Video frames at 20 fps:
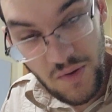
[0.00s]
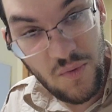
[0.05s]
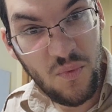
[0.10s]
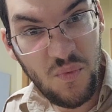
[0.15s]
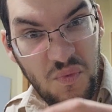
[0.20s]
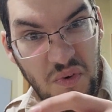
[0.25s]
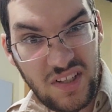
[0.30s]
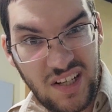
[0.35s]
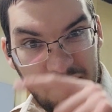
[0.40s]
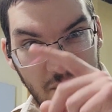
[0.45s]

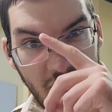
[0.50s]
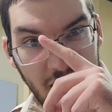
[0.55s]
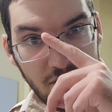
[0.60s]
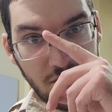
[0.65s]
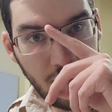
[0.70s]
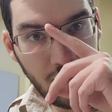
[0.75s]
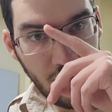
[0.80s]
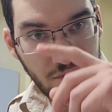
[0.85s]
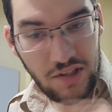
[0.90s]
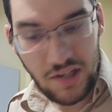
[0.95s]
when I masked
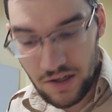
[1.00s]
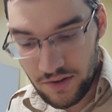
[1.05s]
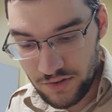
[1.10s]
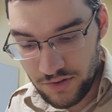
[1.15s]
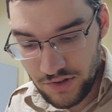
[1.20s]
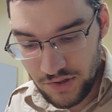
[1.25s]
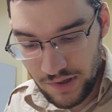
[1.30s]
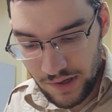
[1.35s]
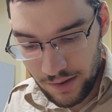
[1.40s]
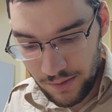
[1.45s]
off the other
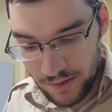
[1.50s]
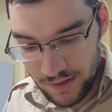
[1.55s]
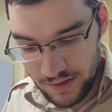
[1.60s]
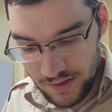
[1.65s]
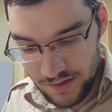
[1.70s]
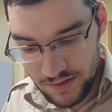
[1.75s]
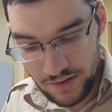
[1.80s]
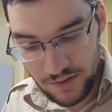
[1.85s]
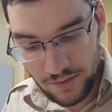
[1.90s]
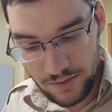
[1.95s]
two areas,
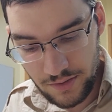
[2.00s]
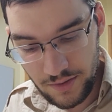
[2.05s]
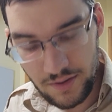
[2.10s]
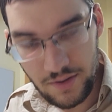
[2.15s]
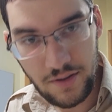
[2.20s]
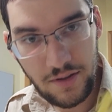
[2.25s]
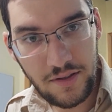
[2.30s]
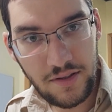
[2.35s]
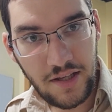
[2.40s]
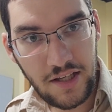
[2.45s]
so
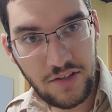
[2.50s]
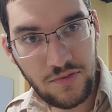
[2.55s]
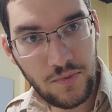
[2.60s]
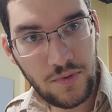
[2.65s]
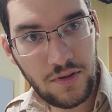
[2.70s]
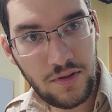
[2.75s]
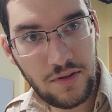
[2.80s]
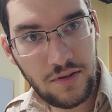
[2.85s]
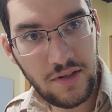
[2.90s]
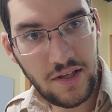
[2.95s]
that's
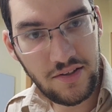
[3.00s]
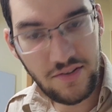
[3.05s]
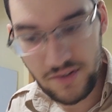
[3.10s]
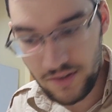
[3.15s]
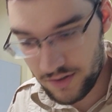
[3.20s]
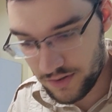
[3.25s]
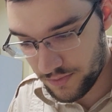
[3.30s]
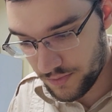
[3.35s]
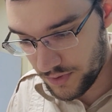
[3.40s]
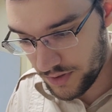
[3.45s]
the
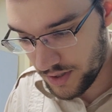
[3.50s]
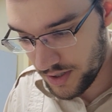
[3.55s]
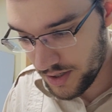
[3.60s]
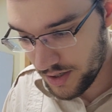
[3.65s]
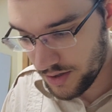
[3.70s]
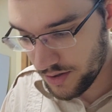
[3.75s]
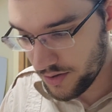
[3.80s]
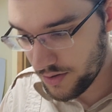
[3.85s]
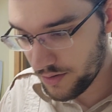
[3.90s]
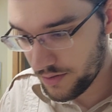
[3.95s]
other one
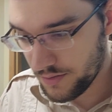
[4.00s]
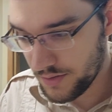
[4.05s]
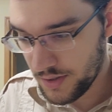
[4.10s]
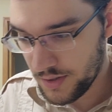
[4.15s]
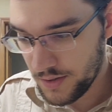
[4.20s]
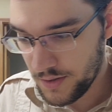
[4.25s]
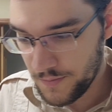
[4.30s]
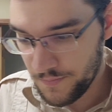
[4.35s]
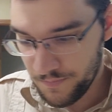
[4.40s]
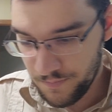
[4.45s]
there.
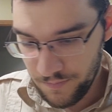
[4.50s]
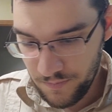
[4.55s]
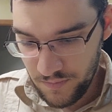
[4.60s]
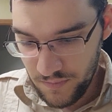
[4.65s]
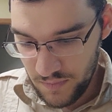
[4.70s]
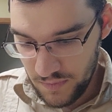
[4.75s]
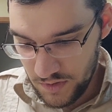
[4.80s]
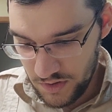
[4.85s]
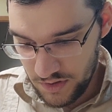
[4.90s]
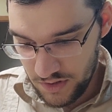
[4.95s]

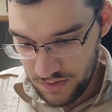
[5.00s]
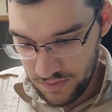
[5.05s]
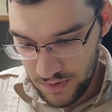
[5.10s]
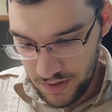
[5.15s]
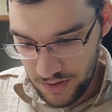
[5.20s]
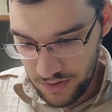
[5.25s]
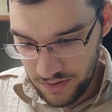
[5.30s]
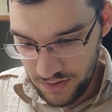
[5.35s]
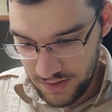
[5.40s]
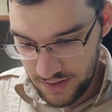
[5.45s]
Just
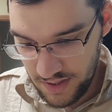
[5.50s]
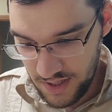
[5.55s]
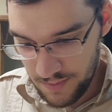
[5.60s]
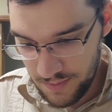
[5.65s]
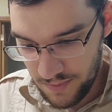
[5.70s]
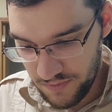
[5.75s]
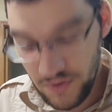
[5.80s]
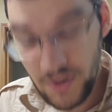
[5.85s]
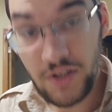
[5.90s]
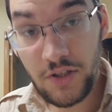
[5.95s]
reusing tape.
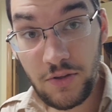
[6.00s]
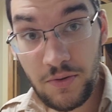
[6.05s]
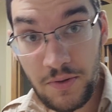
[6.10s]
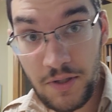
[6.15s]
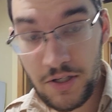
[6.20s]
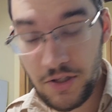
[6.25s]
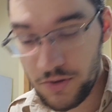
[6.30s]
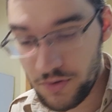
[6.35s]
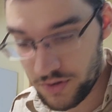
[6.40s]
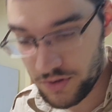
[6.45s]
If you can
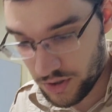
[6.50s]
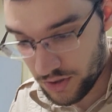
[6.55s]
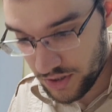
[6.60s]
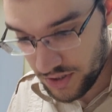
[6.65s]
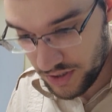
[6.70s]
reuse your